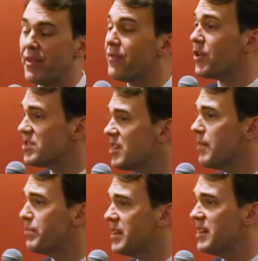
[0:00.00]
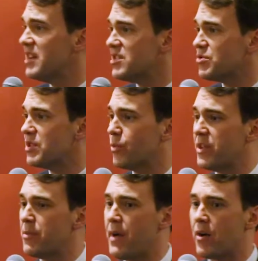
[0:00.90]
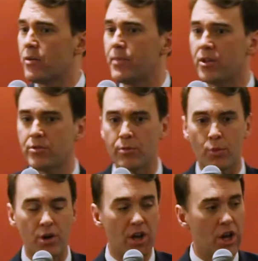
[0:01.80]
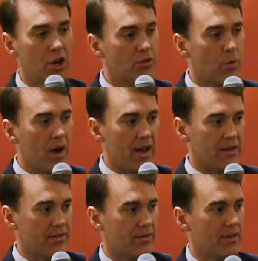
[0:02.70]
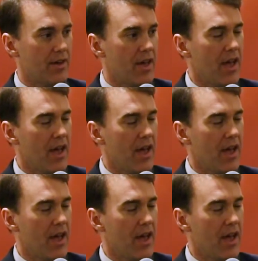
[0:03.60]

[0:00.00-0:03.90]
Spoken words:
The first company in history to win the Malcolm Baldrige Award twice.